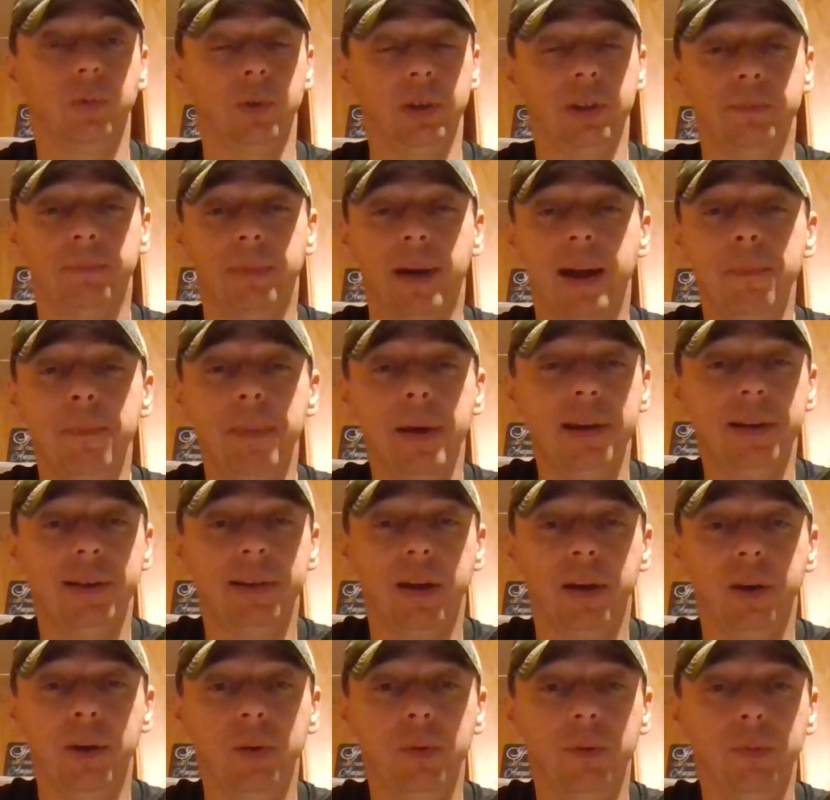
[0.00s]
which may be
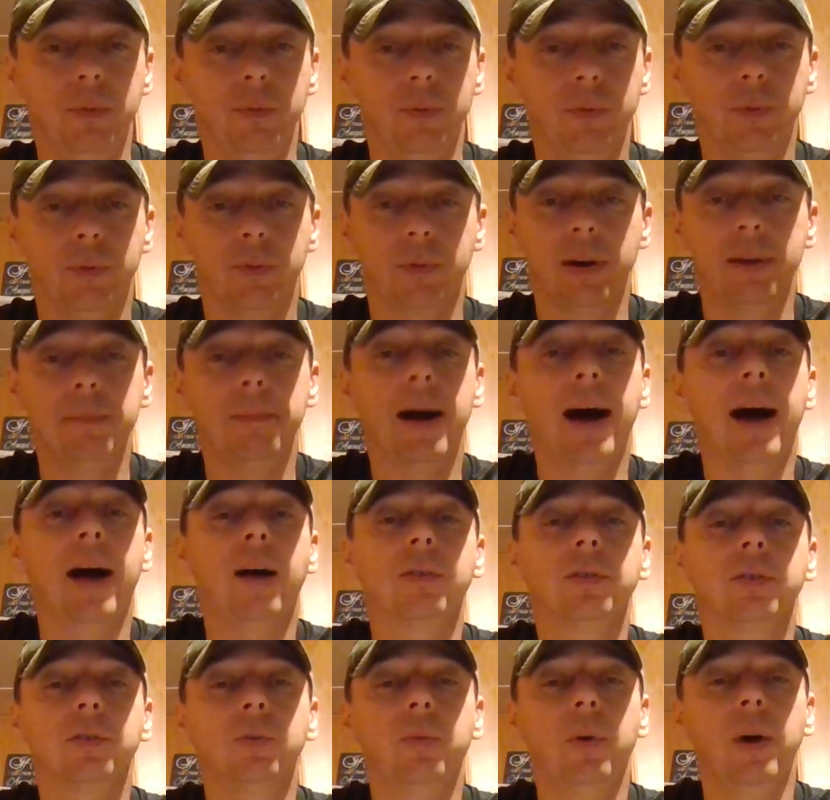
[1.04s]
2, 3
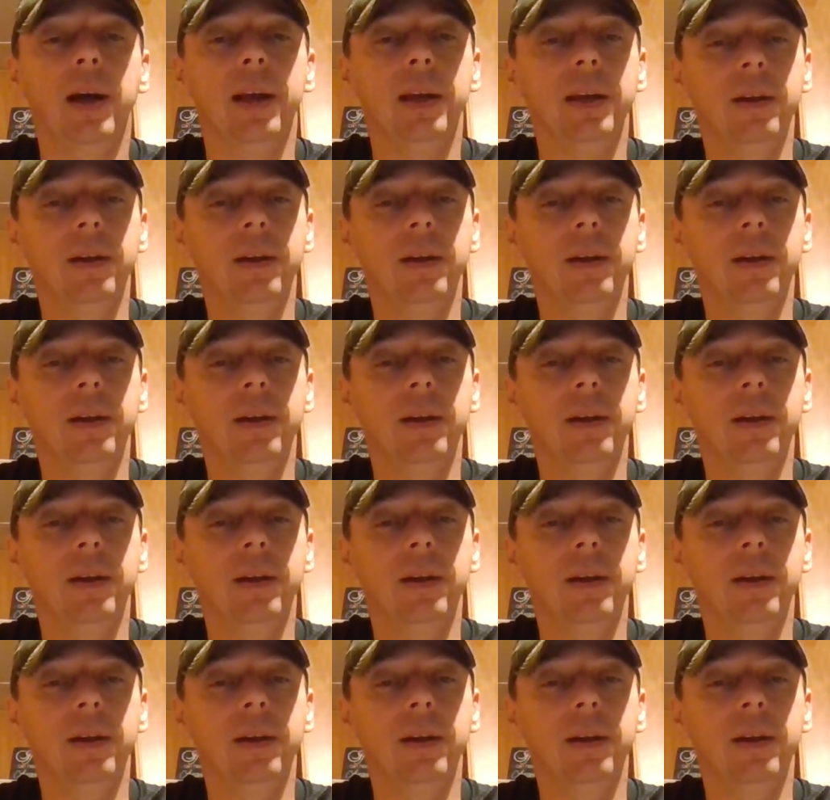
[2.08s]
miles away.